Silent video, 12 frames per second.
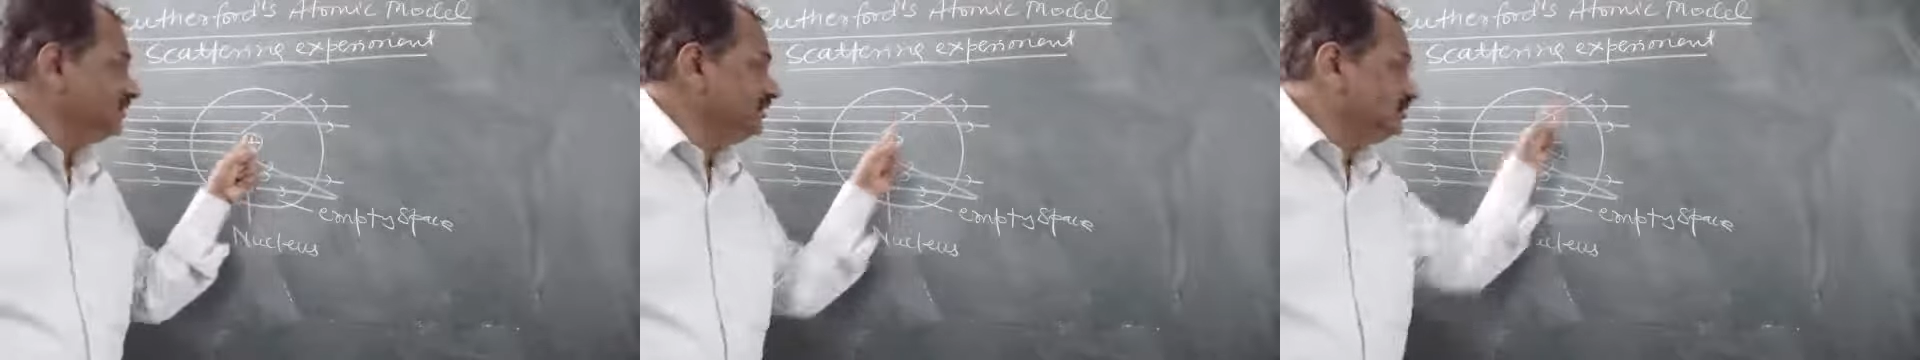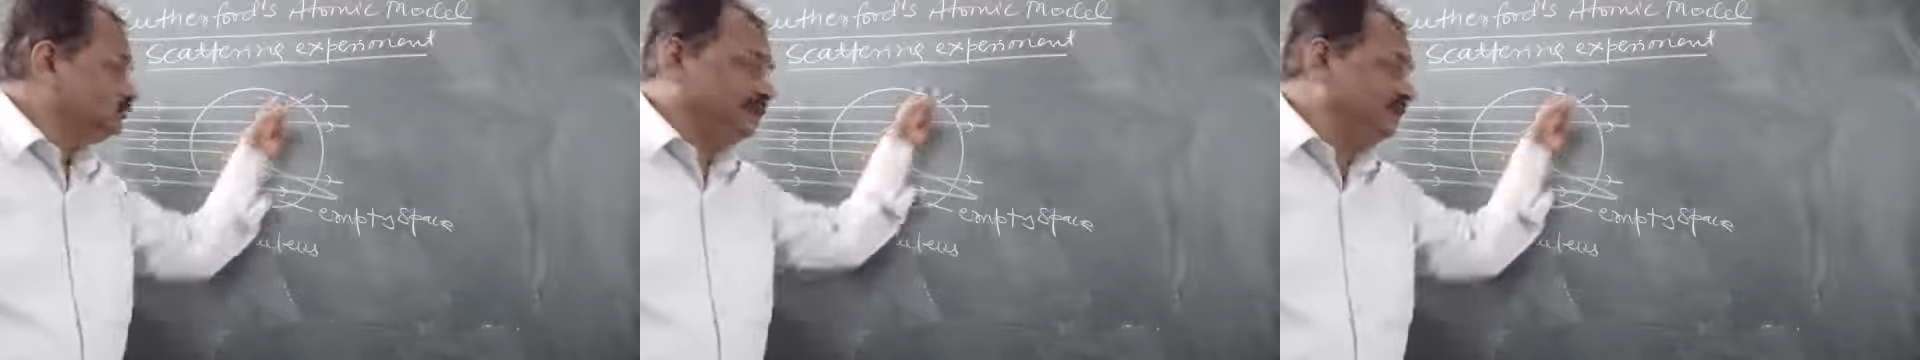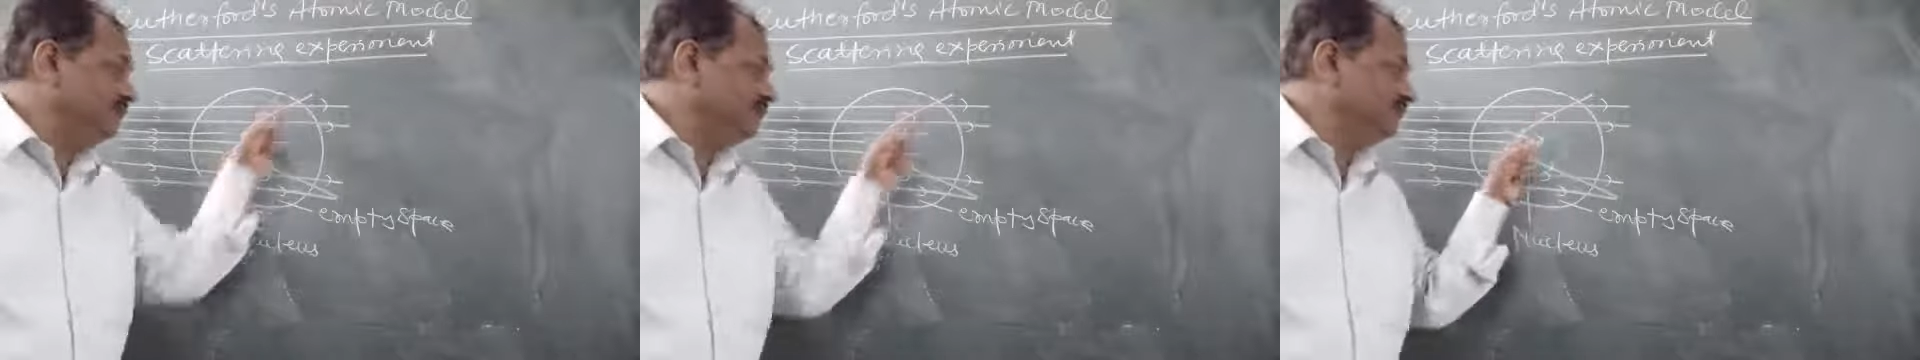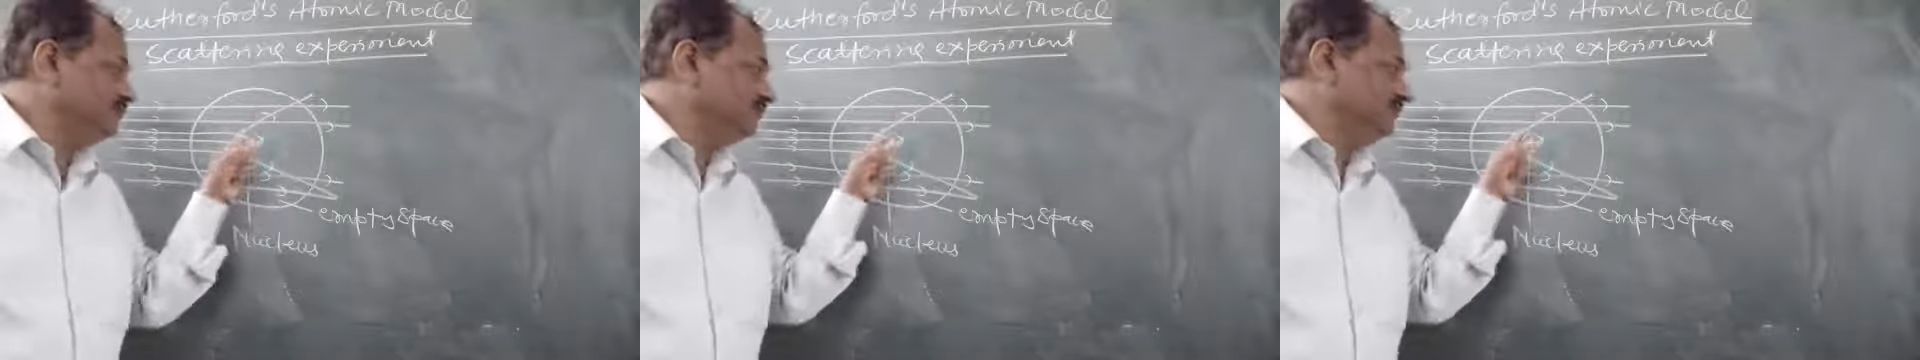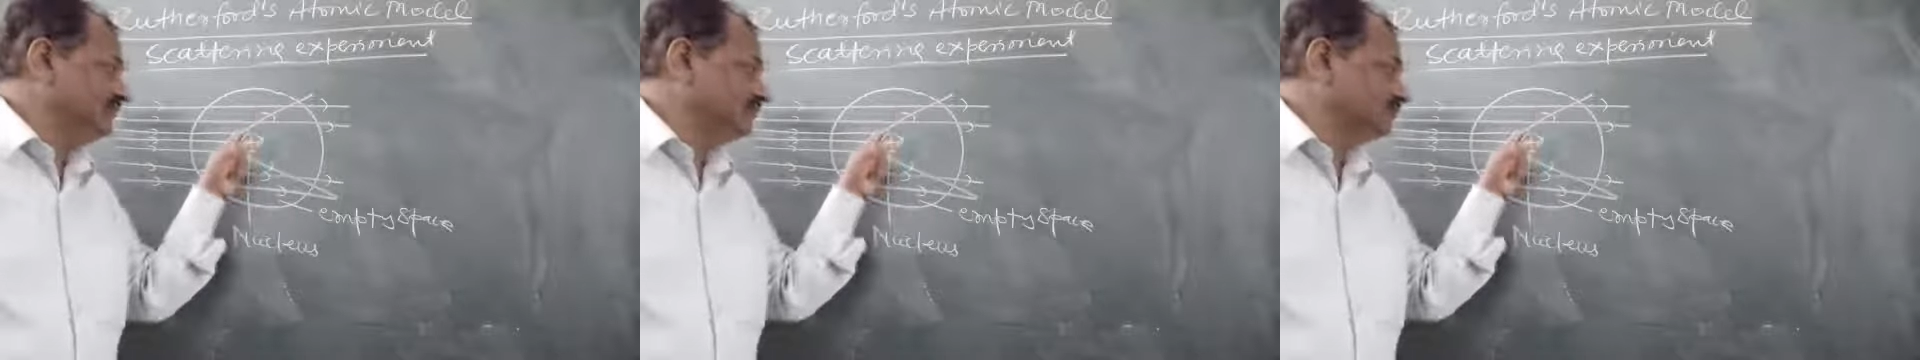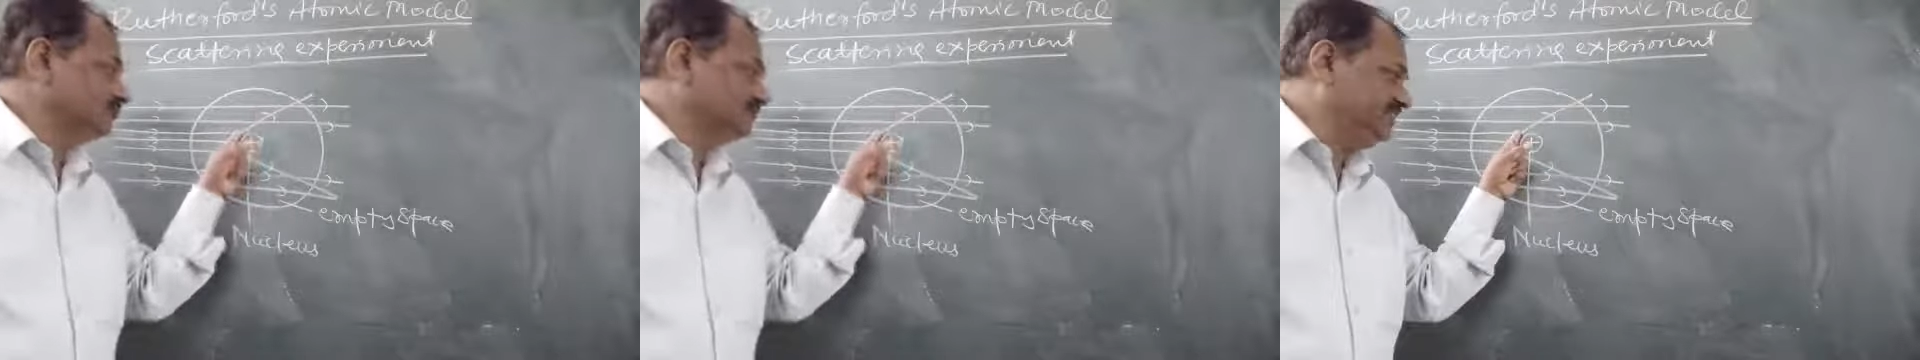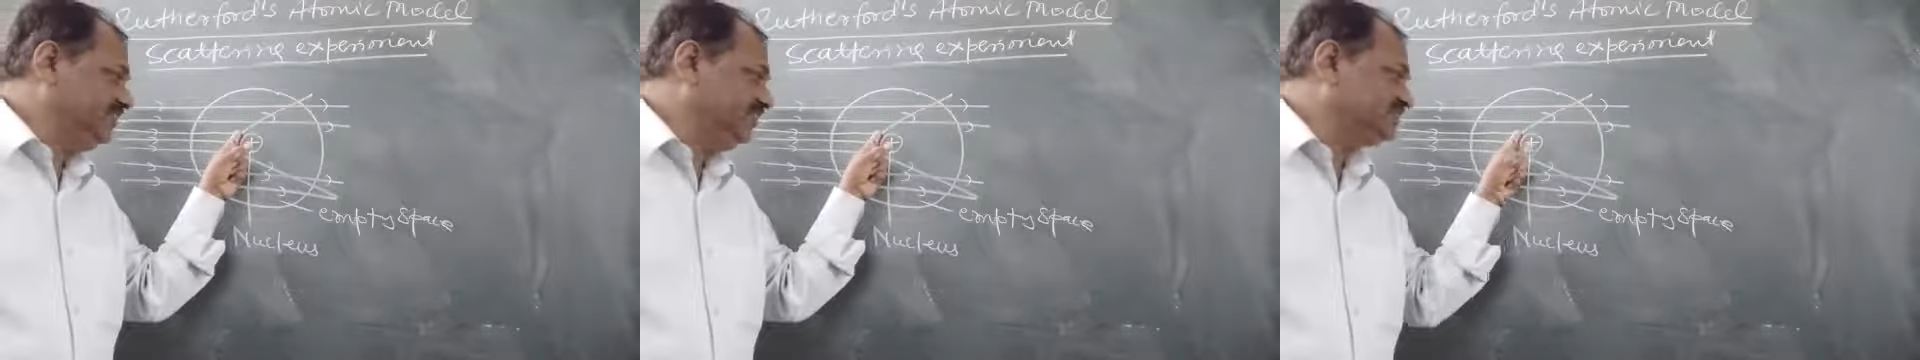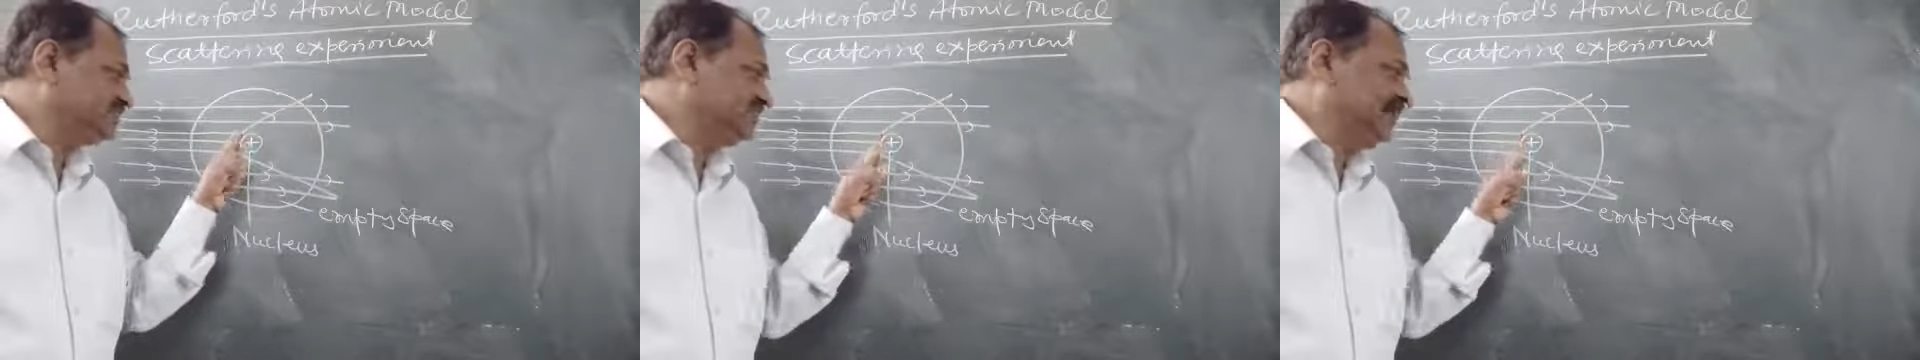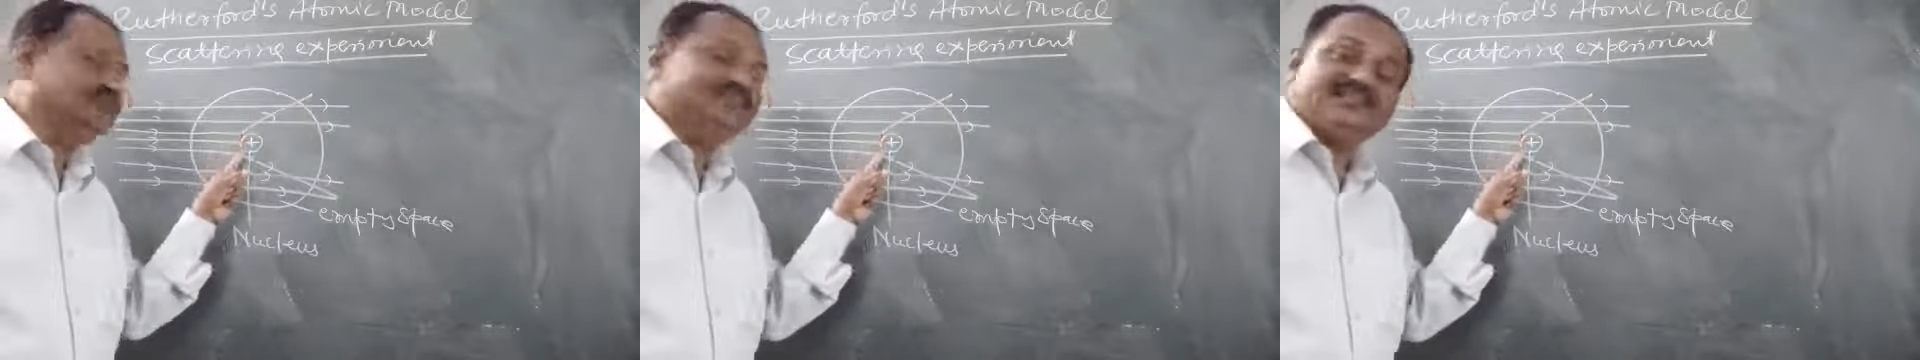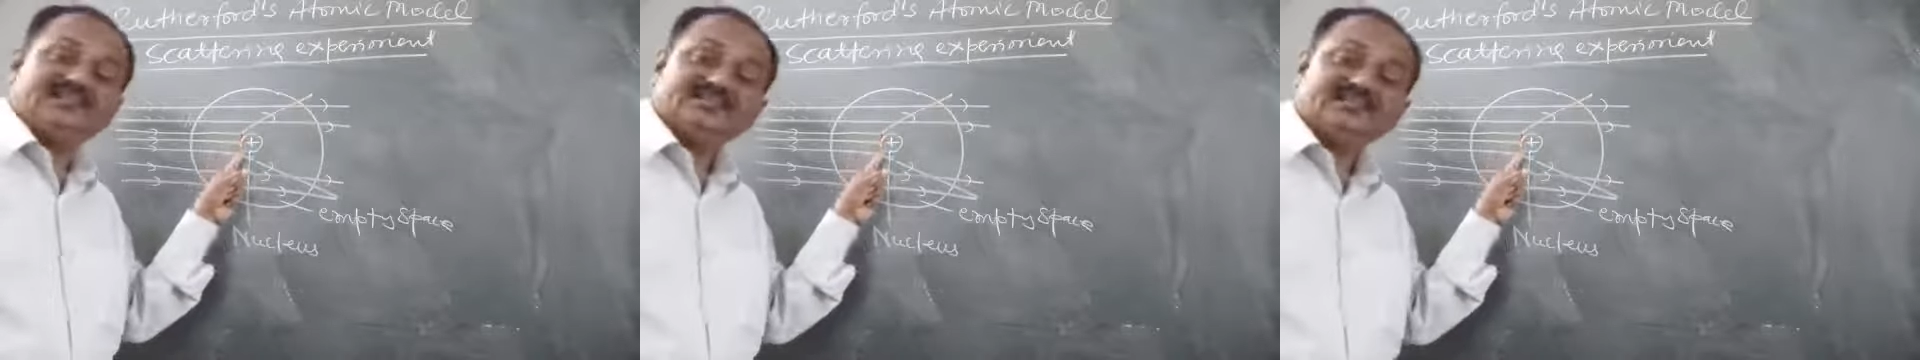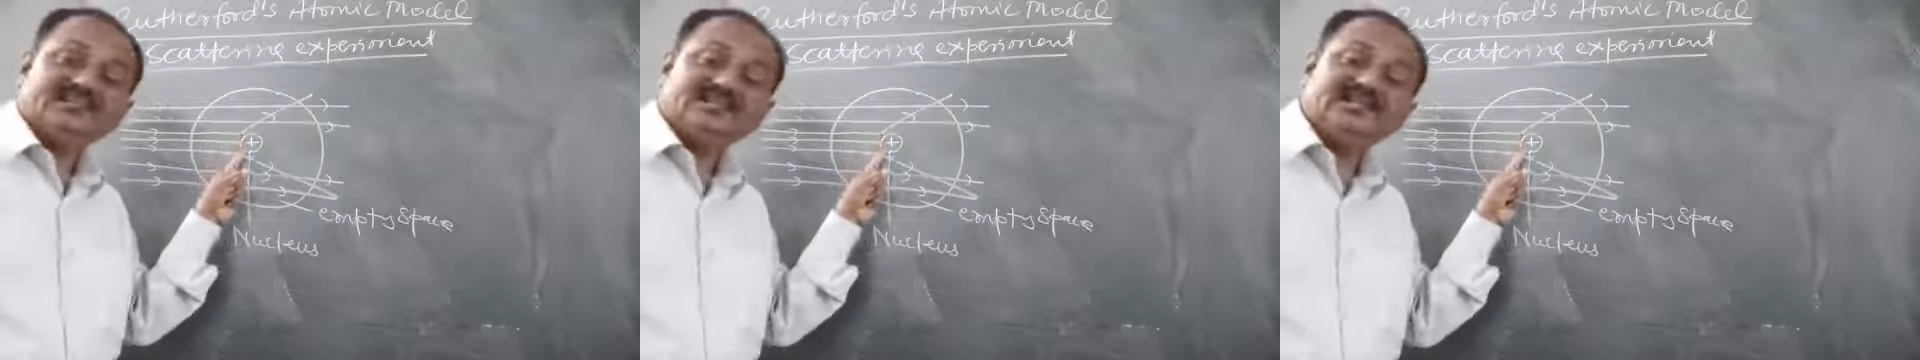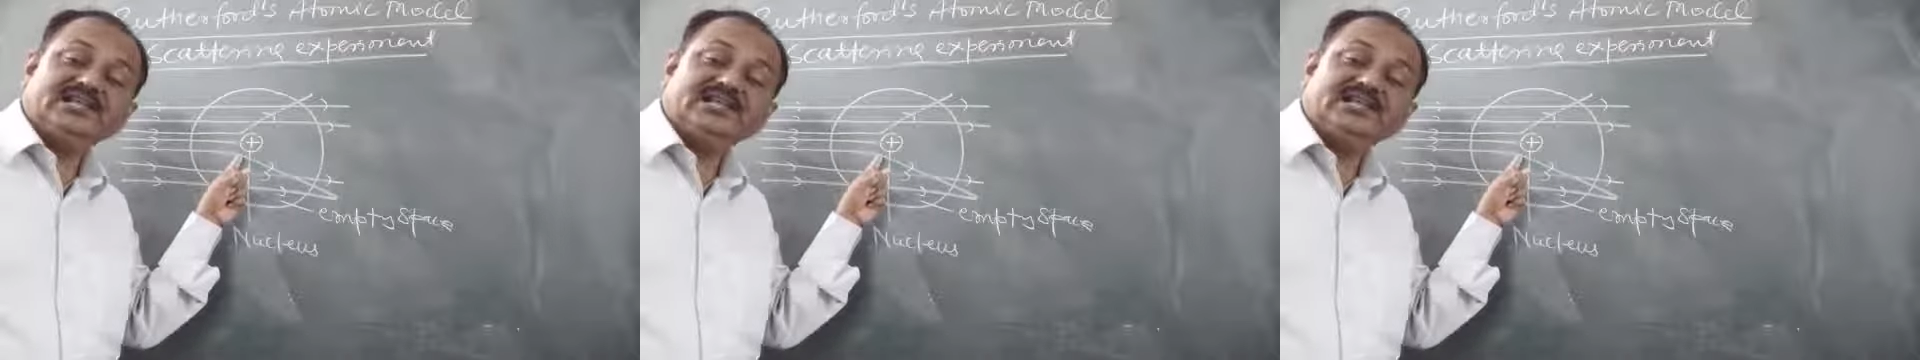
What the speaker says: it will be deflected. So this and this,